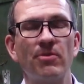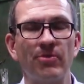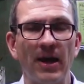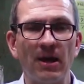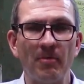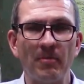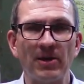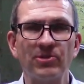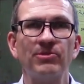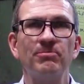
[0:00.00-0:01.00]
Thank you very
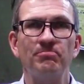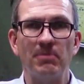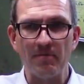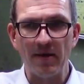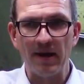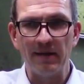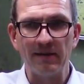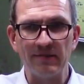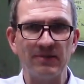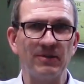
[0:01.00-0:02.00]
much. Bye bye.
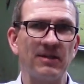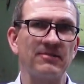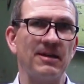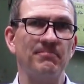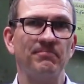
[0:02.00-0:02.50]
See you next time.